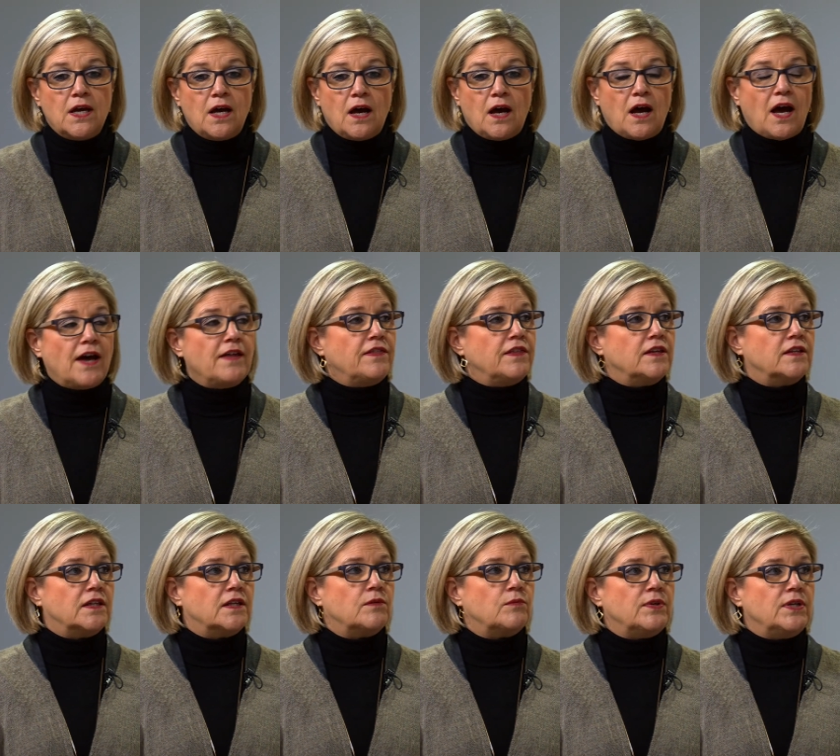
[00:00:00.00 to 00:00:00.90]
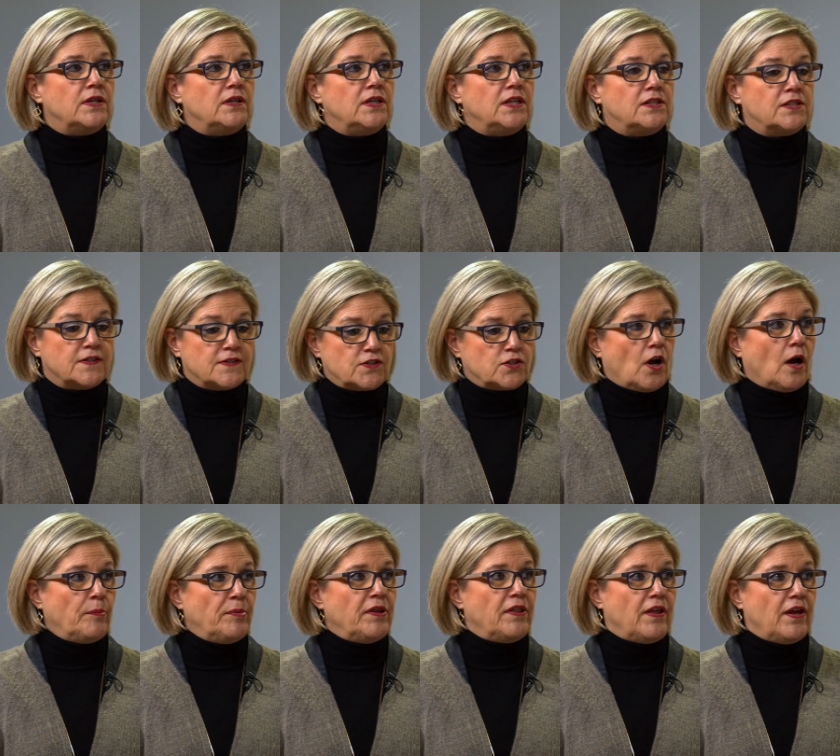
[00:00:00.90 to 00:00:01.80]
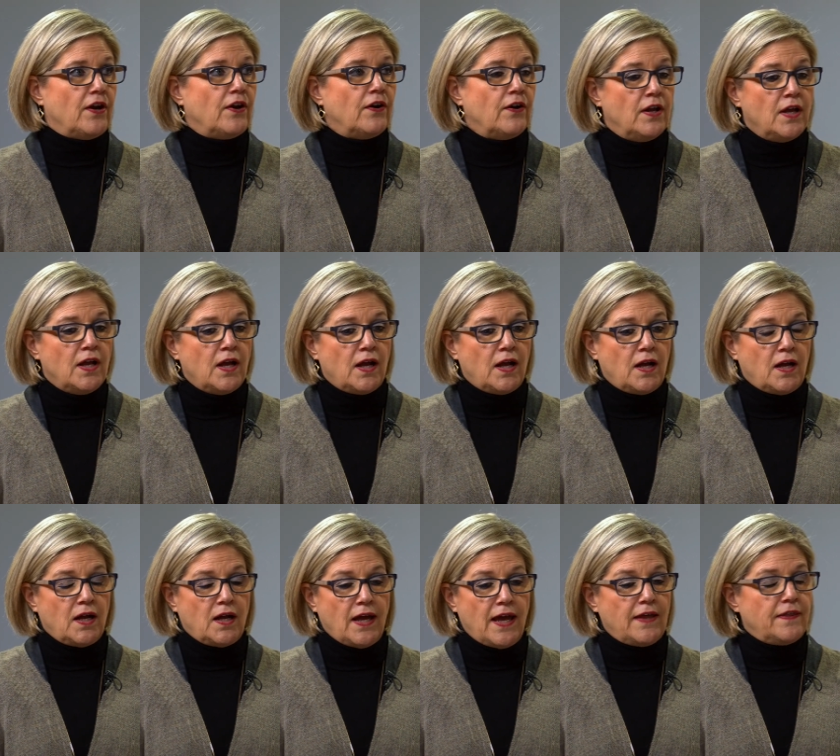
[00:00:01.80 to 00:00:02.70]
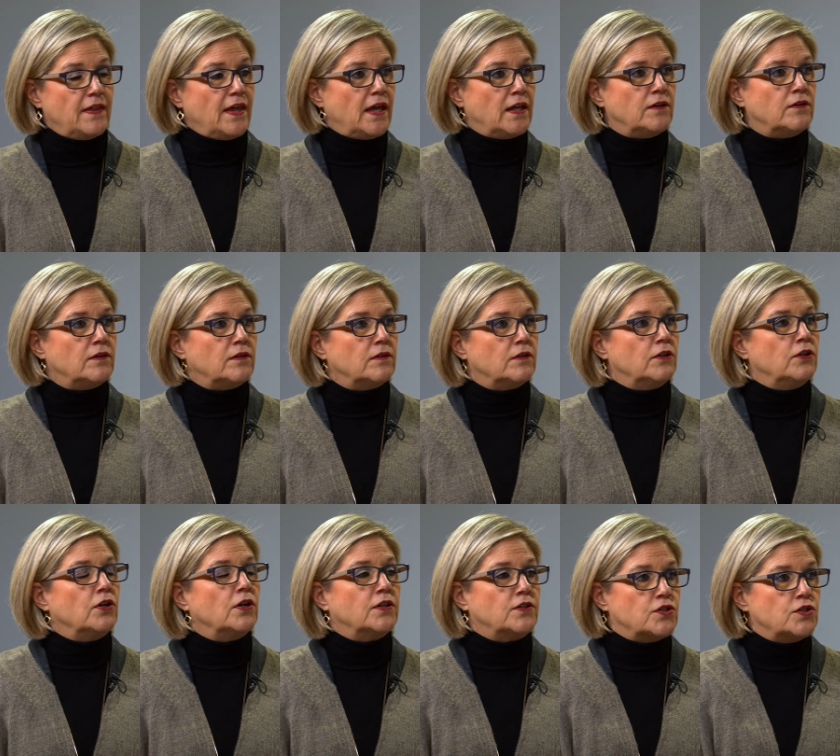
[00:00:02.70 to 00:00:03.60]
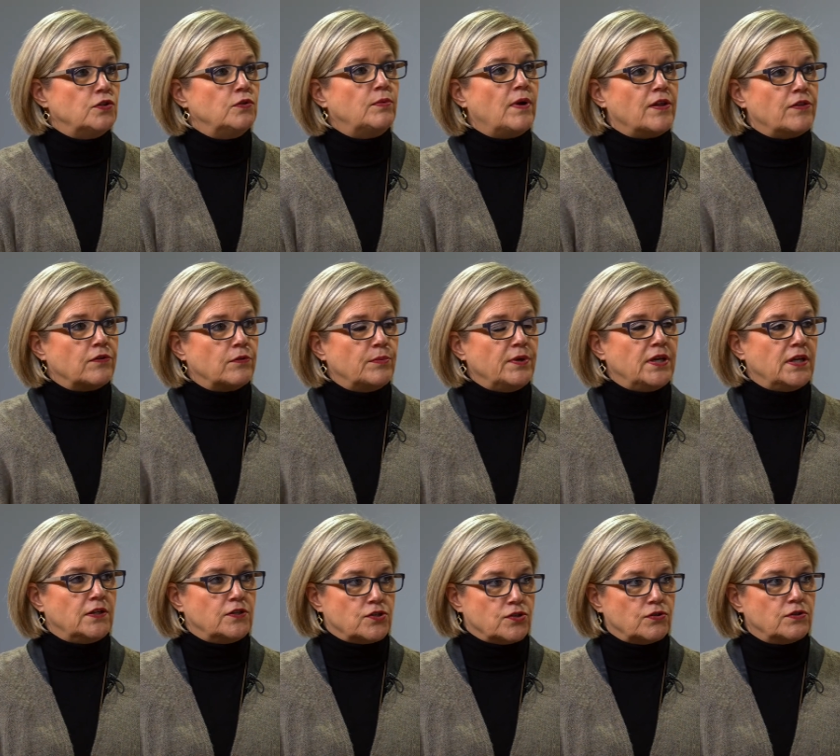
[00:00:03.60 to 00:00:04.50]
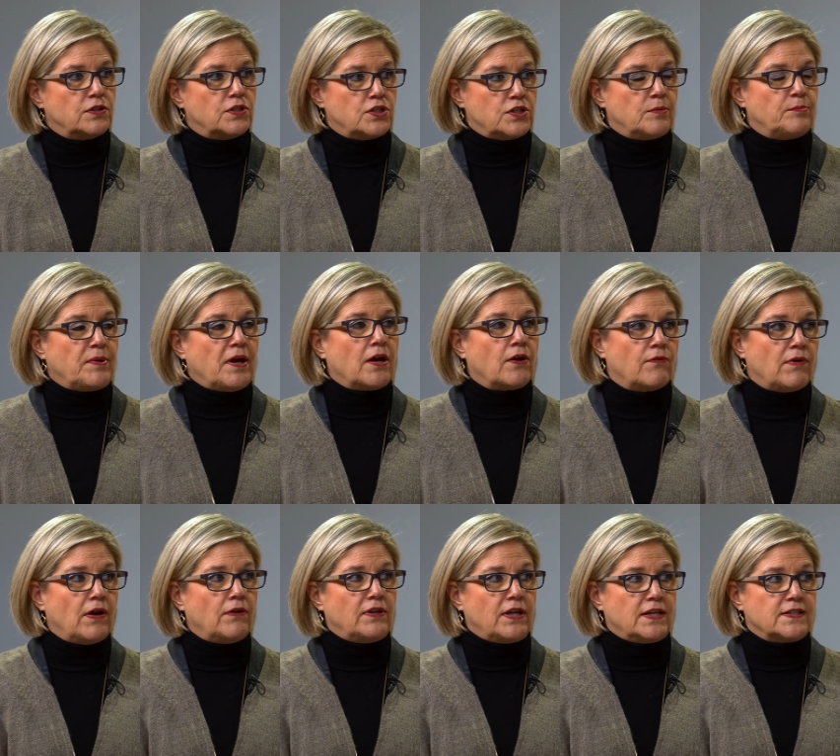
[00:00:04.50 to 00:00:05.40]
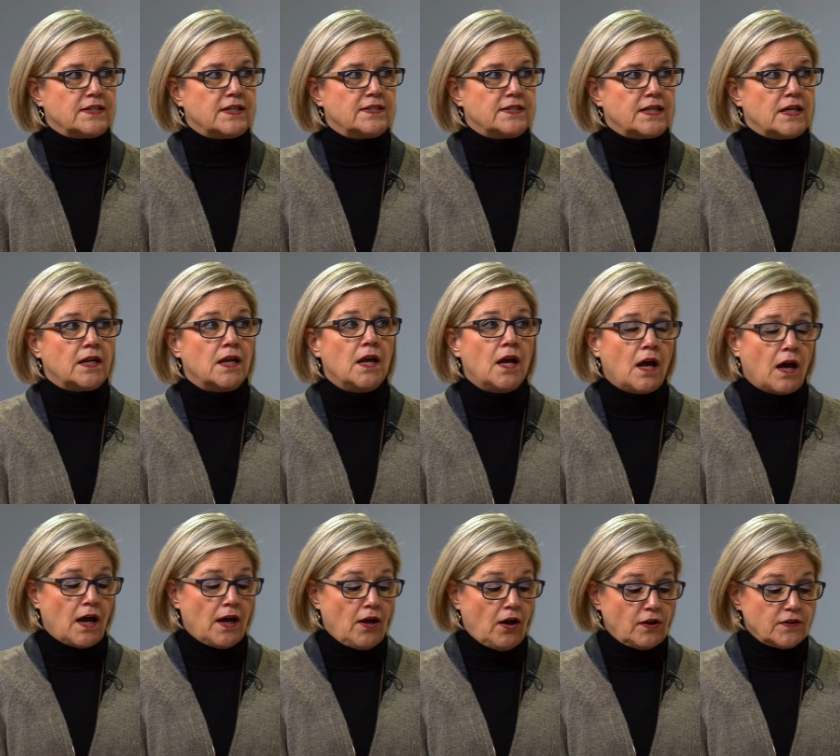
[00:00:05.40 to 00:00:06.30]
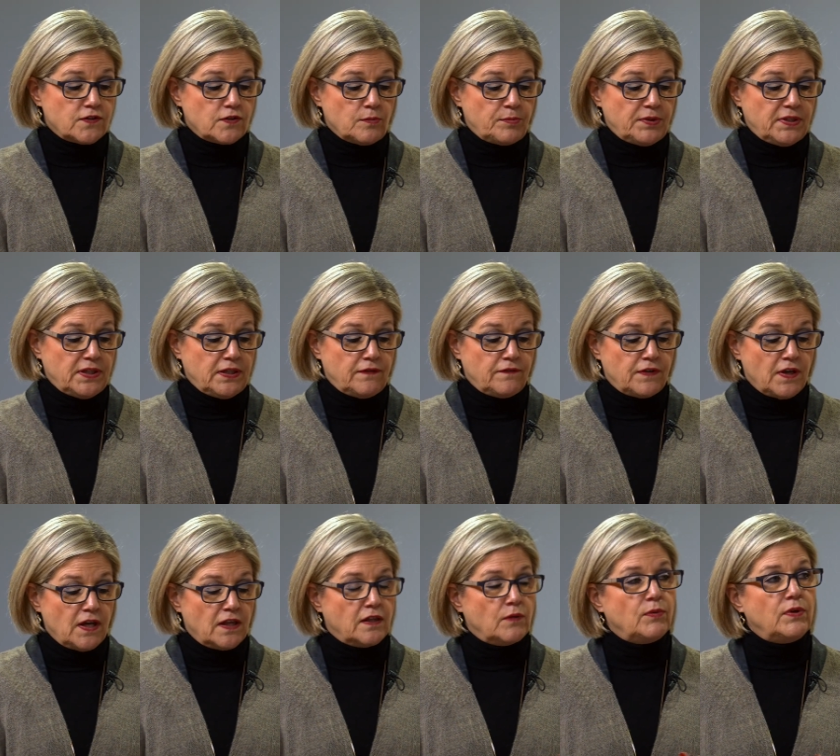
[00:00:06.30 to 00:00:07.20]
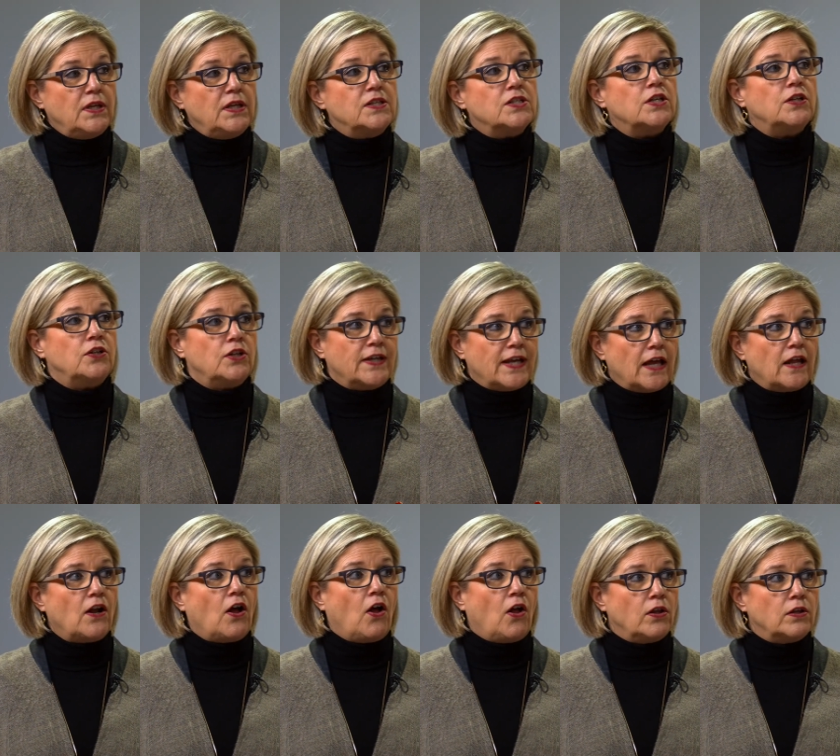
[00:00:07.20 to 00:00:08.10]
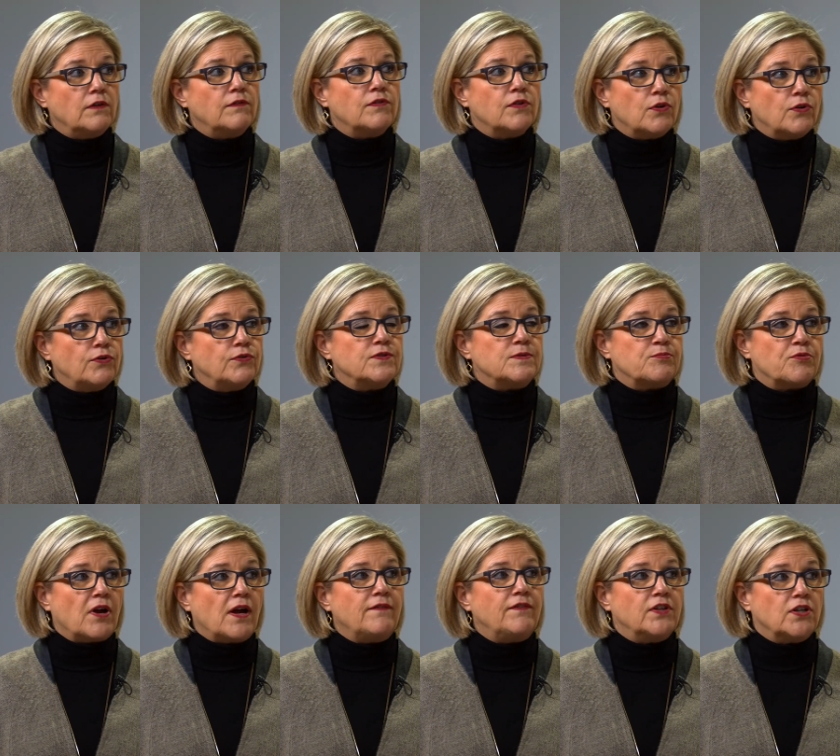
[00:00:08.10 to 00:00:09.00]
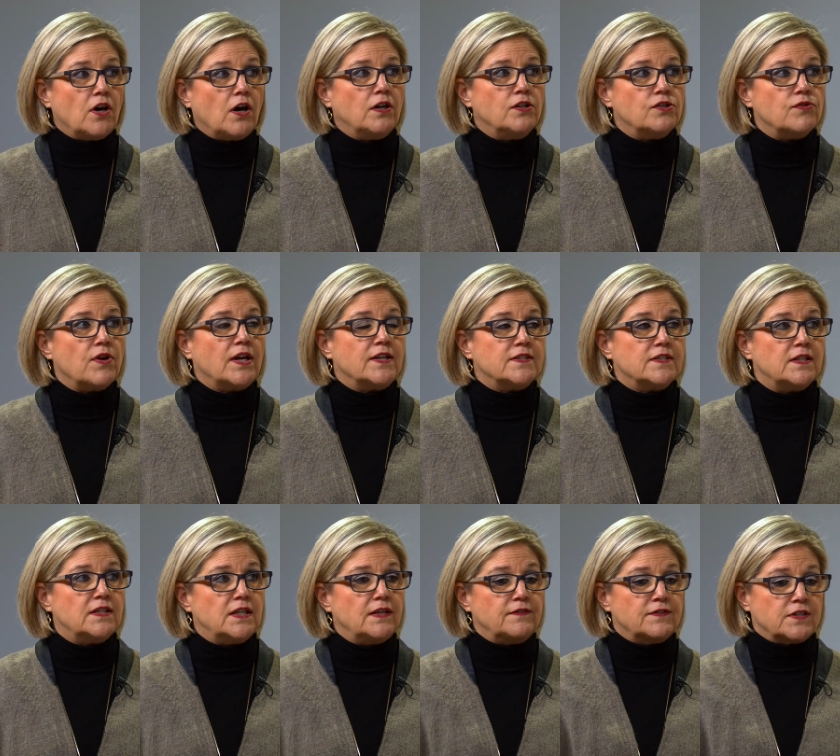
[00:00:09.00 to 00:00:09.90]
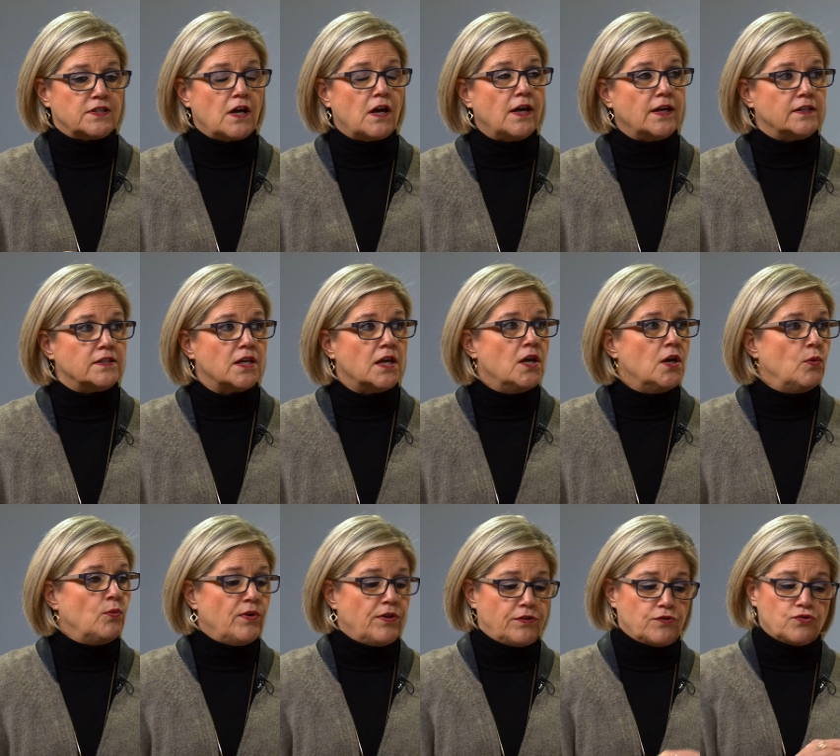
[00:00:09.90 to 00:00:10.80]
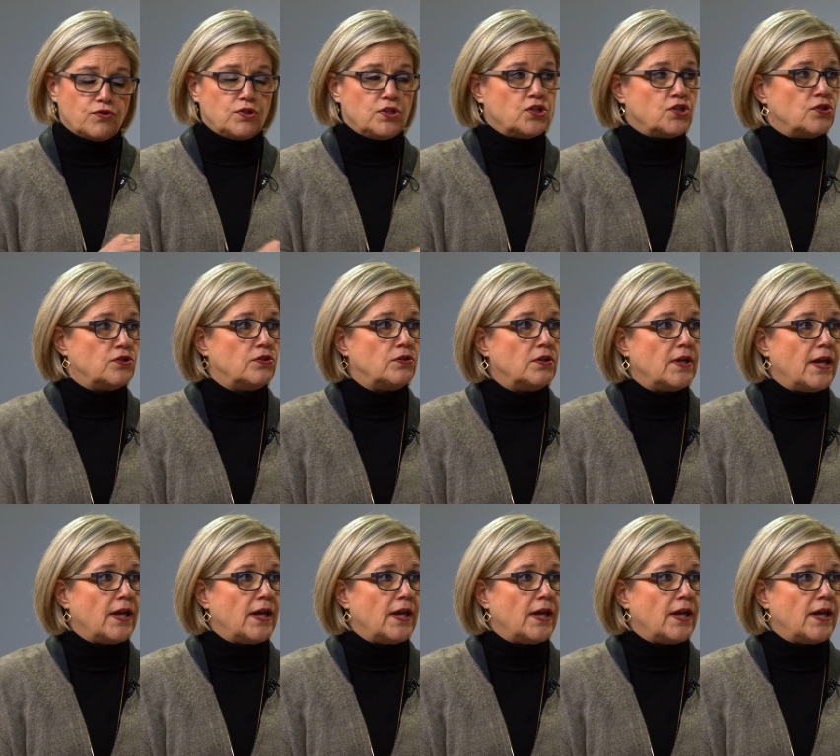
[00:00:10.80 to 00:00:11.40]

I think that we need to stop it there uh, and then look to whether we can turn the ship back around, as I said. I also believe that we need to look at all of those private contracts that they've signed with traditional